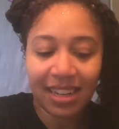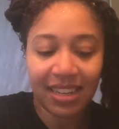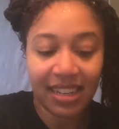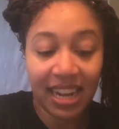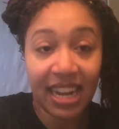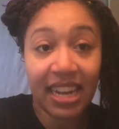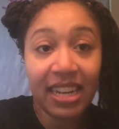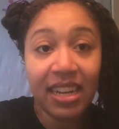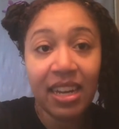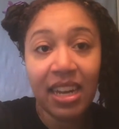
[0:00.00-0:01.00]
And
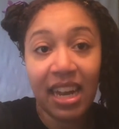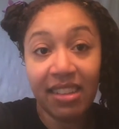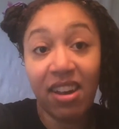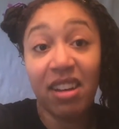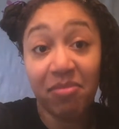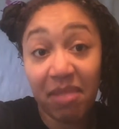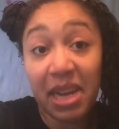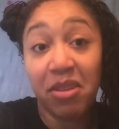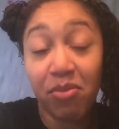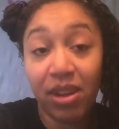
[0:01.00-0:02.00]
today I thought my
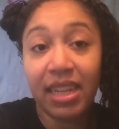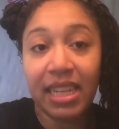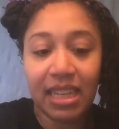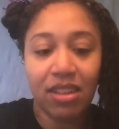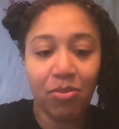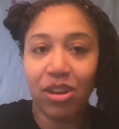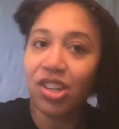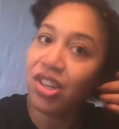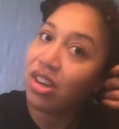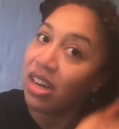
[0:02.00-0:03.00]
hair really needs
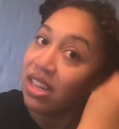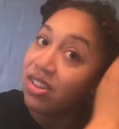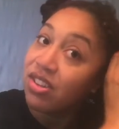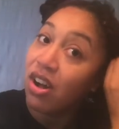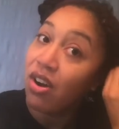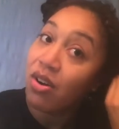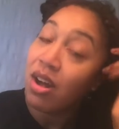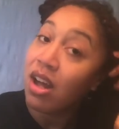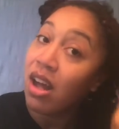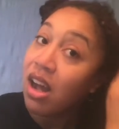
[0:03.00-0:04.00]
moisture, and so
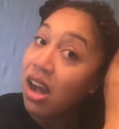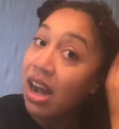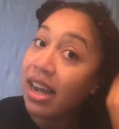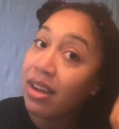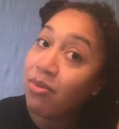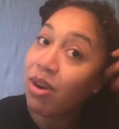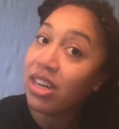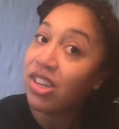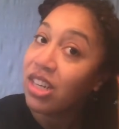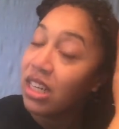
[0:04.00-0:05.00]
I
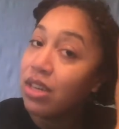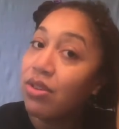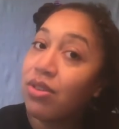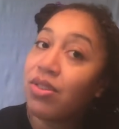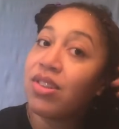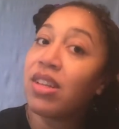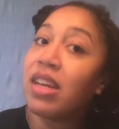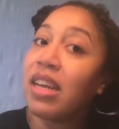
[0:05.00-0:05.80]
wanted to use,